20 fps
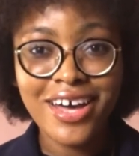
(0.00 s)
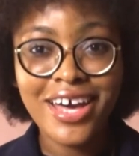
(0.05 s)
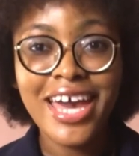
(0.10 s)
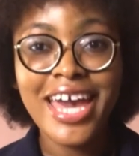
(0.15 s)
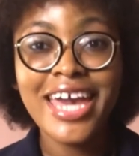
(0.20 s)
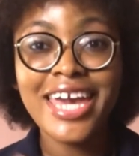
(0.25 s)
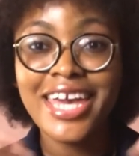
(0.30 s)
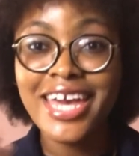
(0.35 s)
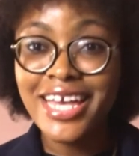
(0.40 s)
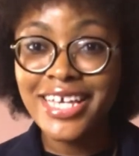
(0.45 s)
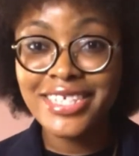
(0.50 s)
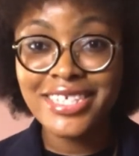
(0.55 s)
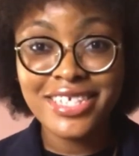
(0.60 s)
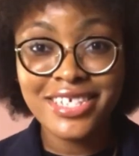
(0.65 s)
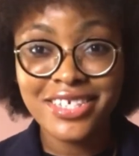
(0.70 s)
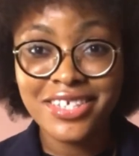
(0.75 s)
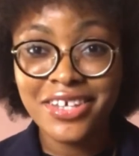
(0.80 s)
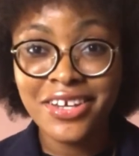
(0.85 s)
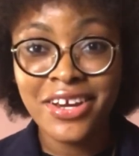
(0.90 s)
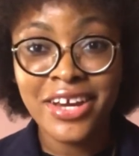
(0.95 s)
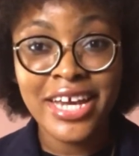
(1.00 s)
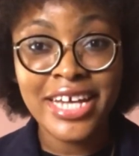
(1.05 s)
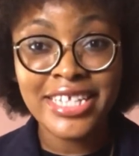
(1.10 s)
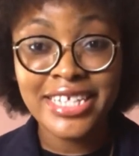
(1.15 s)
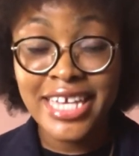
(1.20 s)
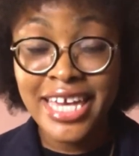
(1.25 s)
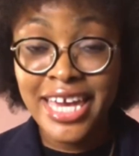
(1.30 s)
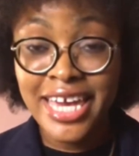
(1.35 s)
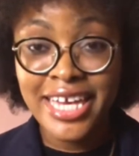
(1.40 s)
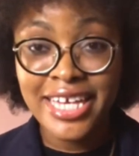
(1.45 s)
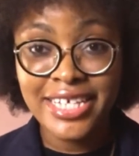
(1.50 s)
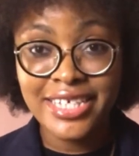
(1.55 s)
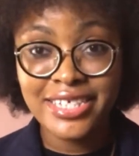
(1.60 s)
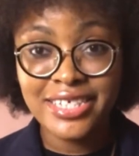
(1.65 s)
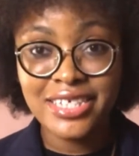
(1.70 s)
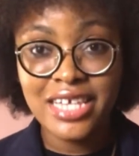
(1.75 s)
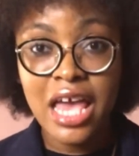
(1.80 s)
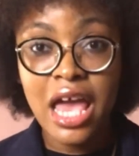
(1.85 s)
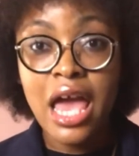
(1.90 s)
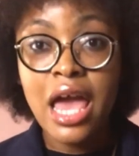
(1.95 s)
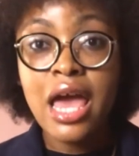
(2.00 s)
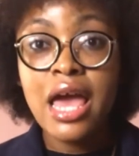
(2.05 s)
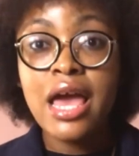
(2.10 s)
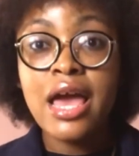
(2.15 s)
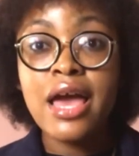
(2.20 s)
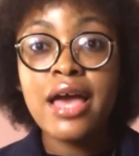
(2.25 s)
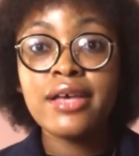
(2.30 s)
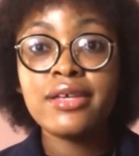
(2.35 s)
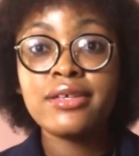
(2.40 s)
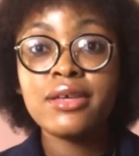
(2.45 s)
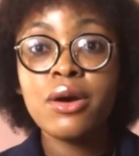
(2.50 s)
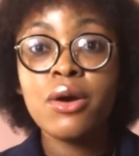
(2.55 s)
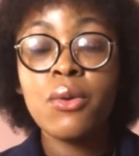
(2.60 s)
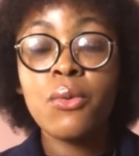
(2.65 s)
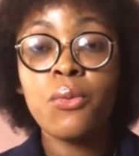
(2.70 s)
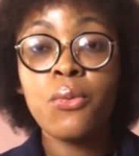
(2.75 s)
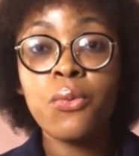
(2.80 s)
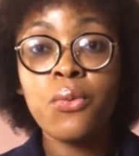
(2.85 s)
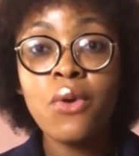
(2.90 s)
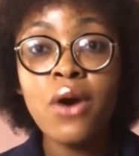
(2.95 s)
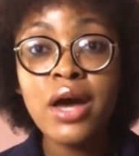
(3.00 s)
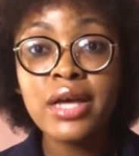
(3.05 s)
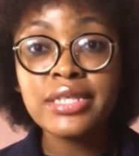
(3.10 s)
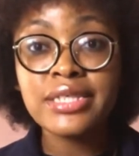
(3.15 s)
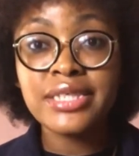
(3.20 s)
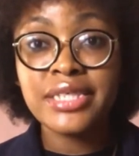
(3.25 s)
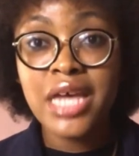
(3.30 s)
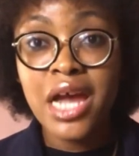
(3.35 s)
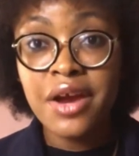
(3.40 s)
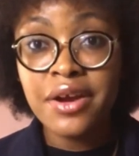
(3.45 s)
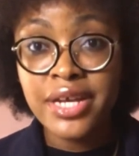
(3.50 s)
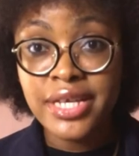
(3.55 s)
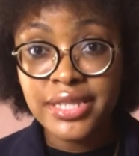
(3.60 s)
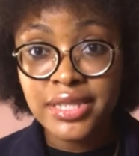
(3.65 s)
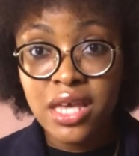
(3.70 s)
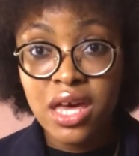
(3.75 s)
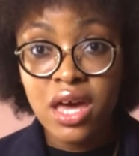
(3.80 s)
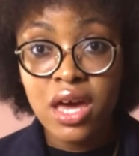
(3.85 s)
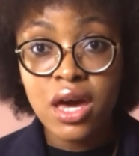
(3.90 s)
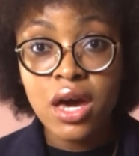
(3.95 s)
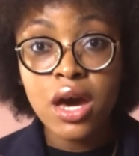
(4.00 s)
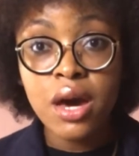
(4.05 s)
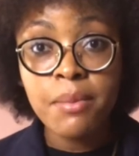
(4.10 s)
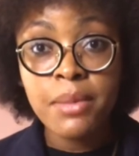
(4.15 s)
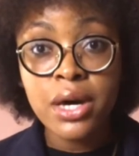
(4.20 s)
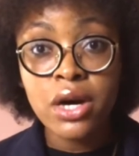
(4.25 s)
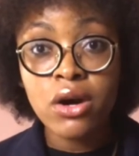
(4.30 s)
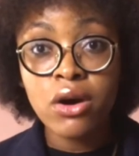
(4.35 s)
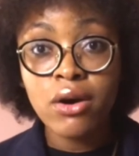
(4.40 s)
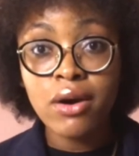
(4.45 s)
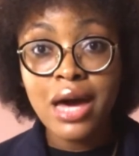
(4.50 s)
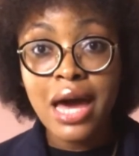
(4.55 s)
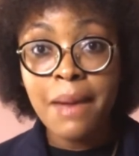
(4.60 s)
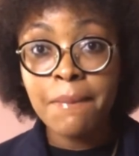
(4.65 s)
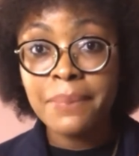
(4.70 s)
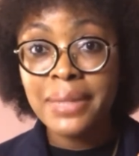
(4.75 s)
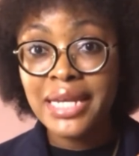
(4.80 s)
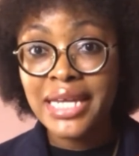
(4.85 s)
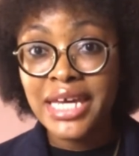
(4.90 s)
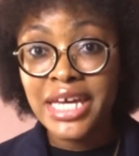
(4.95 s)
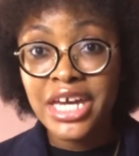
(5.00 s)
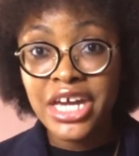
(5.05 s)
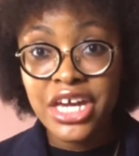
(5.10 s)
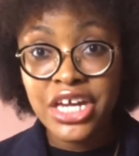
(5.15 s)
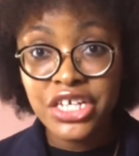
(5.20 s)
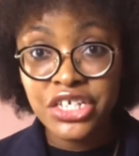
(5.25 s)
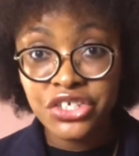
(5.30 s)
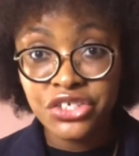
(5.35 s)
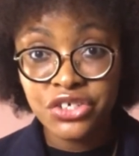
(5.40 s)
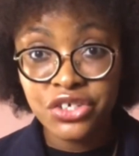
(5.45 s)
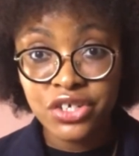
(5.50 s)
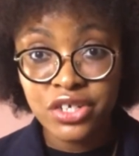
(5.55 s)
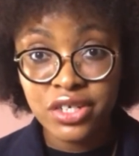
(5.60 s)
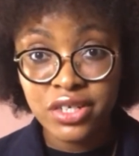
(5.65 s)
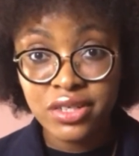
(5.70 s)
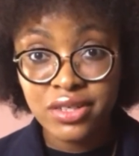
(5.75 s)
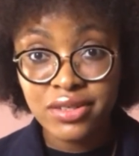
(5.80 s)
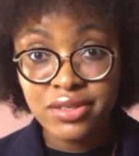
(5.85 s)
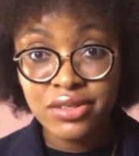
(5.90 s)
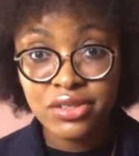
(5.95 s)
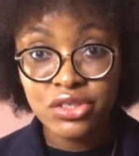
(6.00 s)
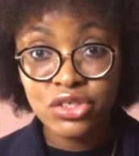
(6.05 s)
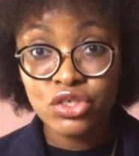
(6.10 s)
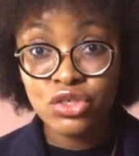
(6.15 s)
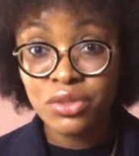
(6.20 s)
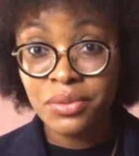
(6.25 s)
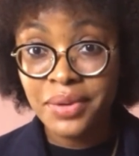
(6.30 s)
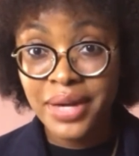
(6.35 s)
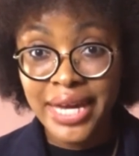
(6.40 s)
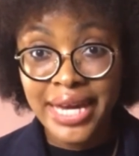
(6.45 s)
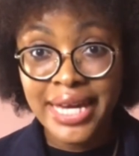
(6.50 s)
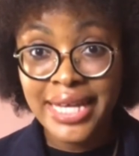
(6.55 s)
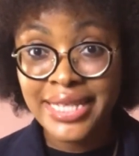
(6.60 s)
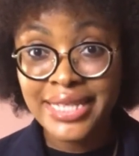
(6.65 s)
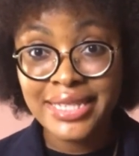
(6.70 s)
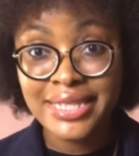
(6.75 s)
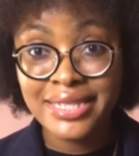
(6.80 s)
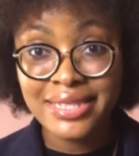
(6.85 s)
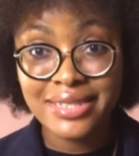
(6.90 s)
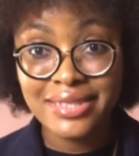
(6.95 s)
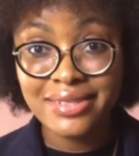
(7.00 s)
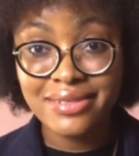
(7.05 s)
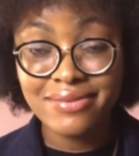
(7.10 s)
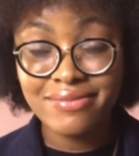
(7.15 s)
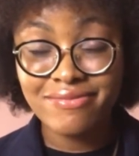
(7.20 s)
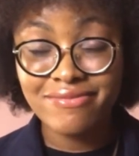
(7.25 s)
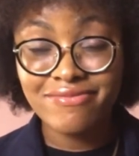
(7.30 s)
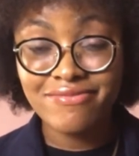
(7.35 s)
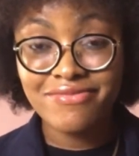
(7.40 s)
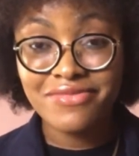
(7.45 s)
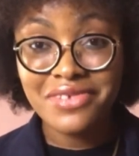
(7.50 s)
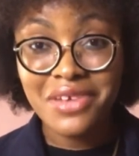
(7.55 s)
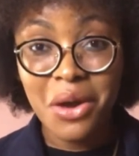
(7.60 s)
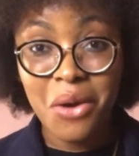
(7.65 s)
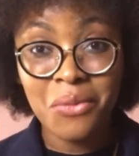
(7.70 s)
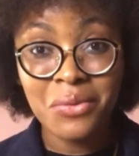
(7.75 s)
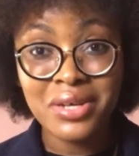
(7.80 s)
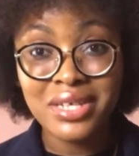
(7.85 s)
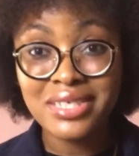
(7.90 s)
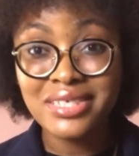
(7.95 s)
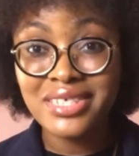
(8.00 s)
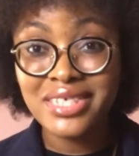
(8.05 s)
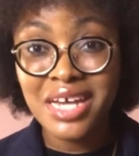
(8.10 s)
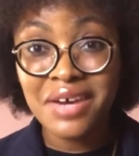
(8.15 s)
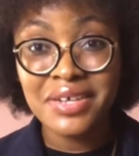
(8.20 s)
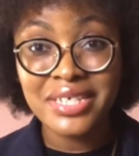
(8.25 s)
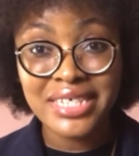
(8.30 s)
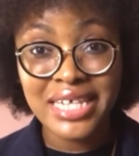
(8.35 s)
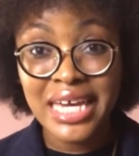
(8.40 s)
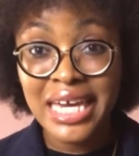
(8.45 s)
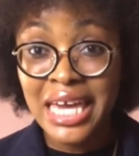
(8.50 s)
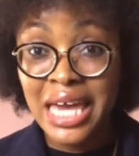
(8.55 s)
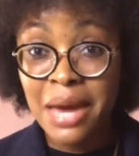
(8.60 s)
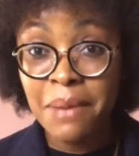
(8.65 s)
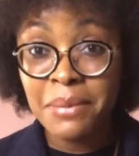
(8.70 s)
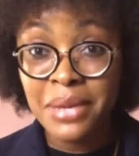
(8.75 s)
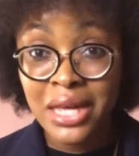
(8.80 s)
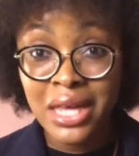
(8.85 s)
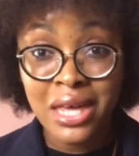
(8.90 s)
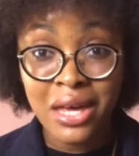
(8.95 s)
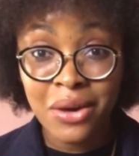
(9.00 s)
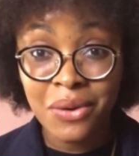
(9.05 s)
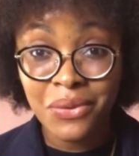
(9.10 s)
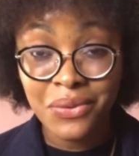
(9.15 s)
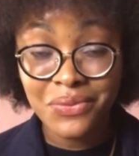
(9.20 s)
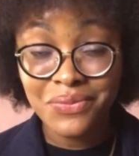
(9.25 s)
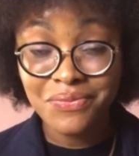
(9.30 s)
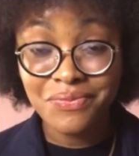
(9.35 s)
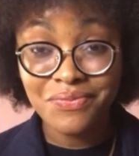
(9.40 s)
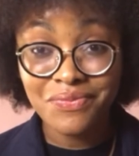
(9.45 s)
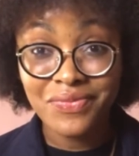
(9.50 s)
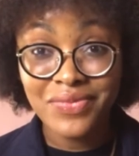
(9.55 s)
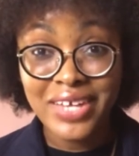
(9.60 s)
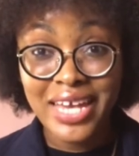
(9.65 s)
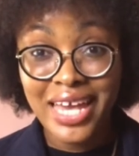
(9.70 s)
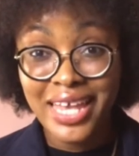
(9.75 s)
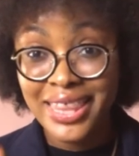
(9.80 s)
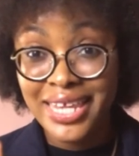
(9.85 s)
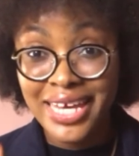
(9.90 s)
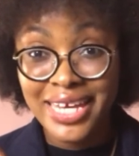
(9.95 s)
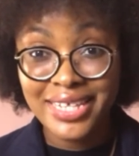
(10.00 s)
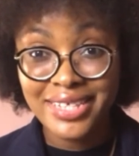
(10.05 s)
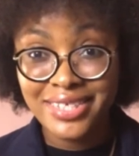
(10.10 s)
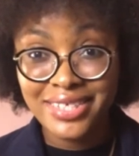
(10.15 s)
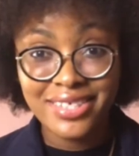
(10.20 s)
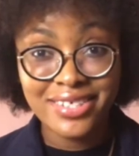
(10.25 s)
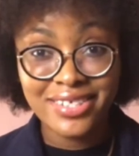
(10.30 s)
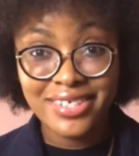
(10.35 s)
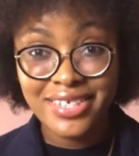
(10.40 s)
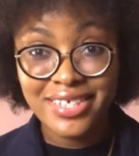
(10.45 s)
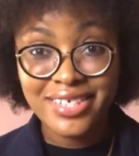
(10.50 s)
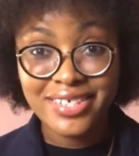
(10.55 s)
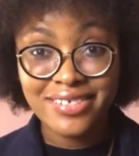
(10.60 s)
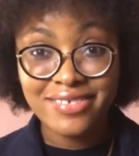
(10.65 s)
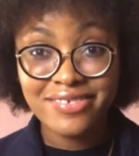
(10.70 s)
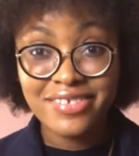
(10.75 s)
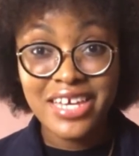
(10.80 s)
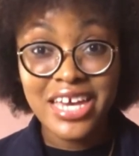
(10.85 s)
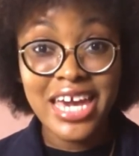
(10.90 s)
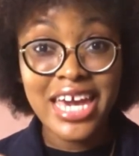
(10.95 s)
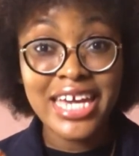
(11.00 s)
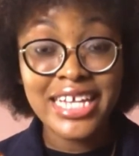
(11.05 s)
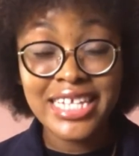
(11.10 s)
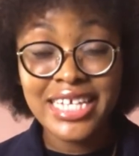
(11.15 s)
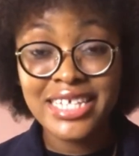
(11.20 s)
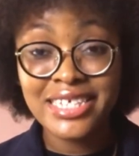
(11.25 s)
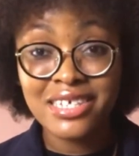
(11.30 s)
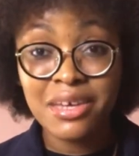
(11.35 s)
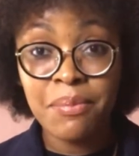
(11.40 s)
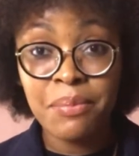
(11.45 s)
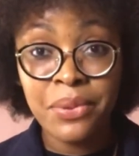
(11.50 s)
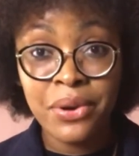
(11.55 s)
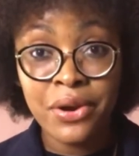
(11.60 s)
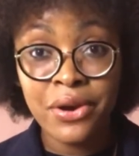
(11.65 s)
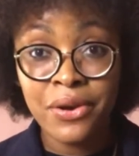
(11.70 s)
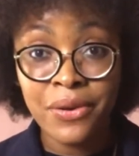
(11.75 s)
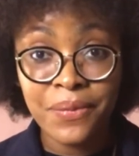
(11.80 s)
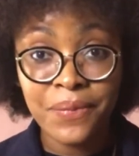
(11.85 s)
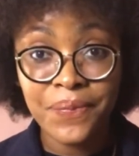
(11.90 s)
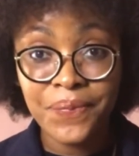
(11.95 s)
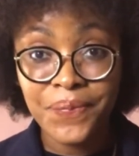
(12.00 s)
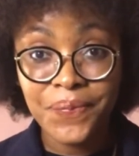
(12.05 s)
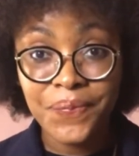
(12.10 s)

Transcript: yes, sister, it is. Once there is a chemical application to it, once there is a chemical in it, it is a perm.